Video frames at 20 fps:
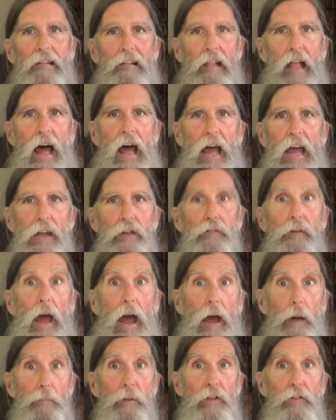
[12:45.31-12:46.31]
Life
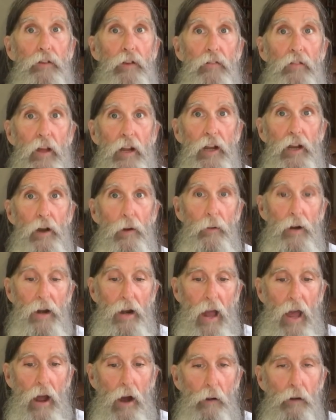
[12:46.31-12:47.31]
happens in the here
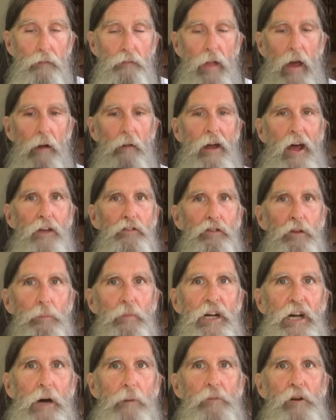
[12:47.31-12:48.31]
and now. If that has to
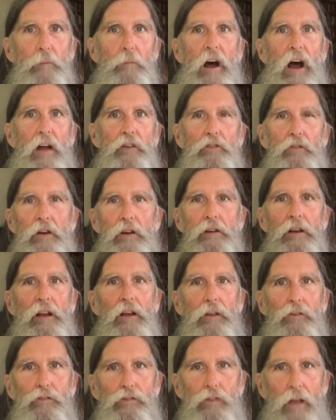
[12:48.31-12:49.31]
become your mantra,
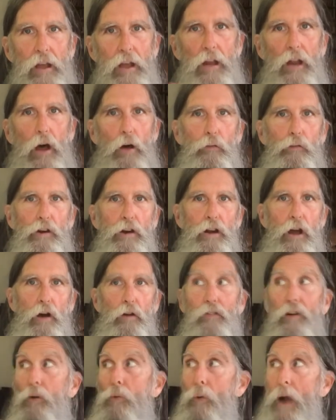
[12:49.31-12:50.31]
say it over and
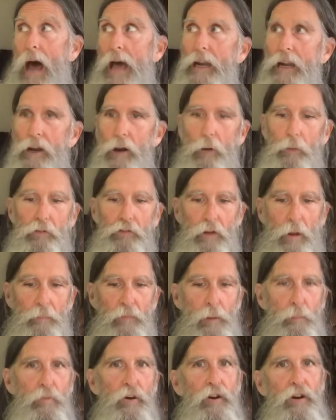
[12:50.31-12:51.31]
over. Write it on
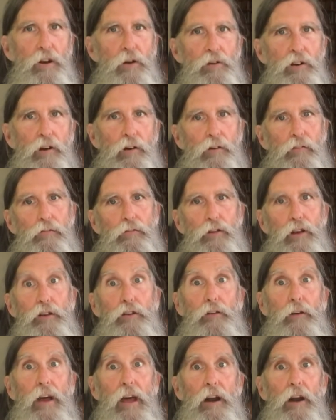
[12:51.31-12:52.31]
something, put it on your
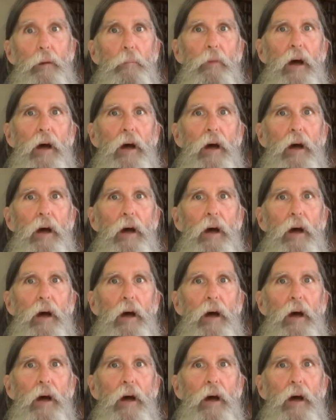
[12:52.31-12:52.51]
refrigerator.